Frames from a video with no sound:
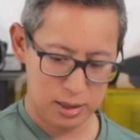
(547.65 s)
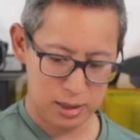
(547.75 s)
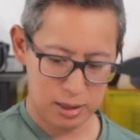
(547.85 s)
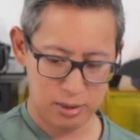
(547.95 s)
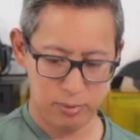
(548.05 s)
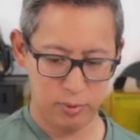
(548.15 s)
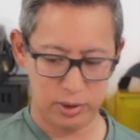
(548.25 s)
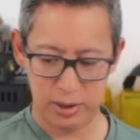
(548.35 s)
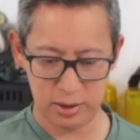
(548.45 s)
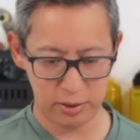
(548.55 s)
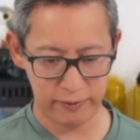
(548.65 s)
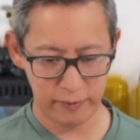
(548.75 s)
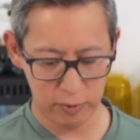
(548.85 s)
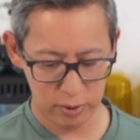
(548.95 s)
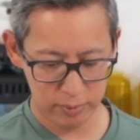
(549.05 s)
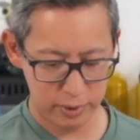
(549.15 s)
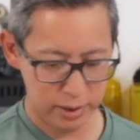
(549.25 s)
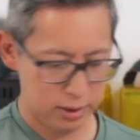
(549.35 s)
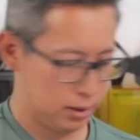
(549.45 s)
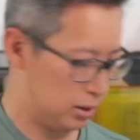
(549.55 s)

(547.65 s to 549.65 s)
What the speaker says: what these are for, but